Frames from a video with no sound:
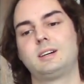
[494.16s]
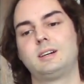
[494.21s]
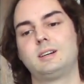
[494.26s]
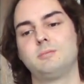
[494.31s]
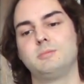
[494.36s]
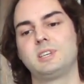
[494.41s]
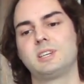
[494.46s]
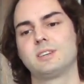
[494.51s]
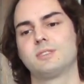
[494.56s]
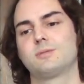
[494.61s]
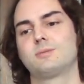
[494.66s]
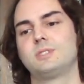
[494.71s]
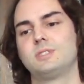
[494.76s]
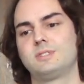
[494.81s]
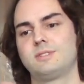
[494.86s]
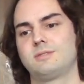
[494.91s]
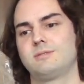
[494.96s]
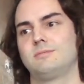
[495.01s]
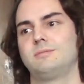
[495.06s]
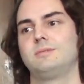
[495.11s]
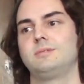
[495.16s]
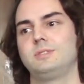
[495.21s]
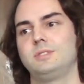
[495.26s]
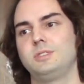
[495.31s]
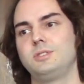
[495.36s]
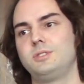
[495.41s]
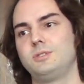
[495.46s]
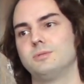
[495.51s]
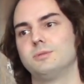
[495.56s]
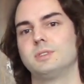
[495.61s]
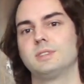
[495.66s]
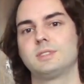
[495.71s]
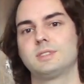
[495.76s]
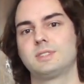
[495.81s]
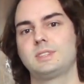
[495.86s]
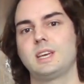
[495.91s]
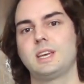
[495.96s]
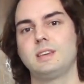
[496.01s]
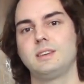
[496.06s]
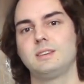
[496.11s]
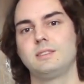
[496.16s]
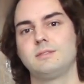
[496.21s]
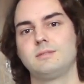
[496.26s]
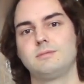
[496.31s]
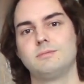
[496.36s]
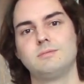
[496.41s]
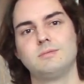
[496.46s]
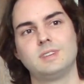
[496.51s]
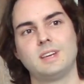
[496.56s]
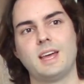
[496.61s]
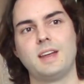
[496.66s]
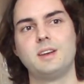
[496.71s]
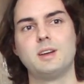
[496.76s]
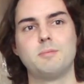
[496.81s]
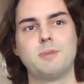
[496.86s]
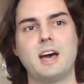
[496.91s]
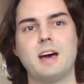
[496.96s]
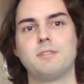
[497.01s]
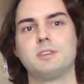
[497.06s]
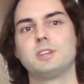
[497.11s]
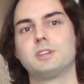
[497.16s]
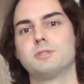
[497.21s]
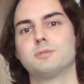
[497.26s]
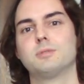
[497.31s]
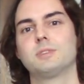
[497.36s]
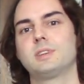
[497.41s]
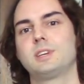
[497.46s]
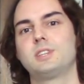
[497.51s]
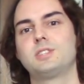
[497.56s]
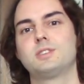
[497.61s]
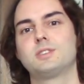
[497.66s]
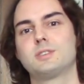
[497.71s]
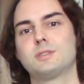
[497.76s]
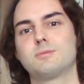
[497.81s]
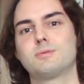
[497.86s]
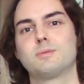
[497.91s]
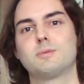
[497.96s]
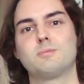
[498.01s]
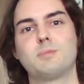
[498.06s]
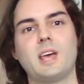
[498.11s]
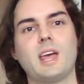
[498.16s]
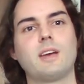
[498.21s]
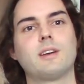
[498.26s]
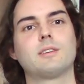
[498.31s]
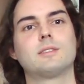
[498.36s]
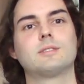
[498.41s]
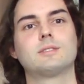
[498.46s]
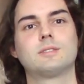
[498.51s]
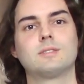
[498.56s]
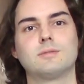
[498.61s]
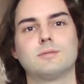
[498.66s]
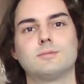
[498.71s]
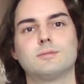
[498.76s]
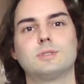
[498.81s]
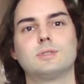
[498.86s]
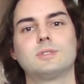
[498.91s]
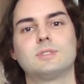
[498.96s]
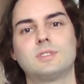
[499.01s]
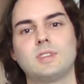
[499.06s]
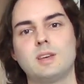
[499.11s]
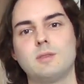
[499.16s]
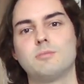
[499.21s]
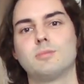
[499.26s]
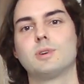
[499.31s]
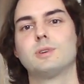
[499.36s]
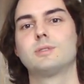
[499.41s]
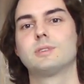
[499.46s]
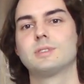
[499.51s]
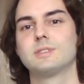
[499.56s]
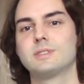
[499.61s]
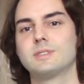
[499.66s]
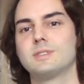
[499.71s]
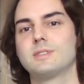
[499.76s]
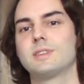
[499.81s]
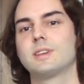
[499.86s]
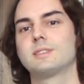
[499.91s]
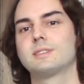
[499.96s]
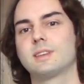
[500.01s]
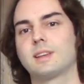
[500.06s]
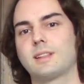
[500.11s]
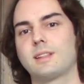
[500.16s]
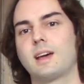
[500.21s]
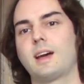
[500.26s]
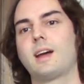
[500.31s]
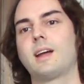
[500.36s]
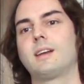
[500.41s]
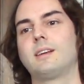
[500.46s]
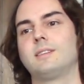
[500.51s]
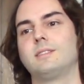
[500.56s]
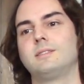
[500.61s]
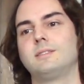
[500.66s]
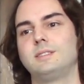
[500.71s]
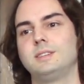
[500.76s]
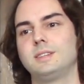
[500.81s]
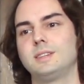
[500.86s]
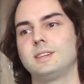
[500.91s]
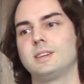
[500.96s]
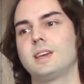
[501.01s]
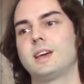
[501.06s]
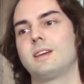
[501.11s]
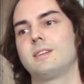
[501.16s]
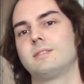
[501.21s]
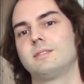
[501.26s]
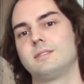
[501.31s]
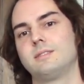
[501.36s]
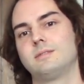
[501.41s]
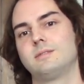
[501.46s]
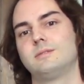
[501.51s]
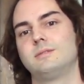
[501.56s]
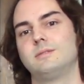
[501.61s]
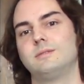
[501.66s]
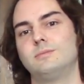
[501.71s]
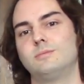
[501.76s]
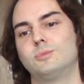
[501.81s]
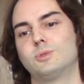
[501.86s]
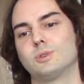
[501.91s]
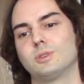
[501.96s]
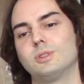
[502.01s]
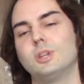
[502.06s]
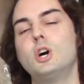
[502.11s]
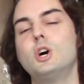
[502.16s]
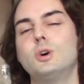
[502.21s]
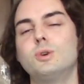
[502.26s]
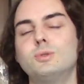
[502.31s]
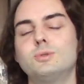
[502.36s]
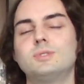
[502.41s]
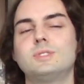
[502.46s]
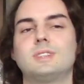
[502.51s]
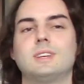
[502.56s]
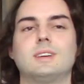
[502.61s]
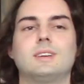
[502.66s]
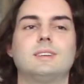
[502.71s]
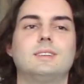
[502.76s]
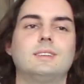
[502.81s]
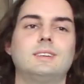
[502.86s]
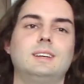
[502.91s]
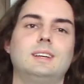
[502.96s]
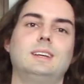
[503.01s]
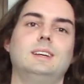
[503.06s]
Because once you do real estate, you end up having good relationships with bankers and real estate brokers and things like that, and you can get more loans, and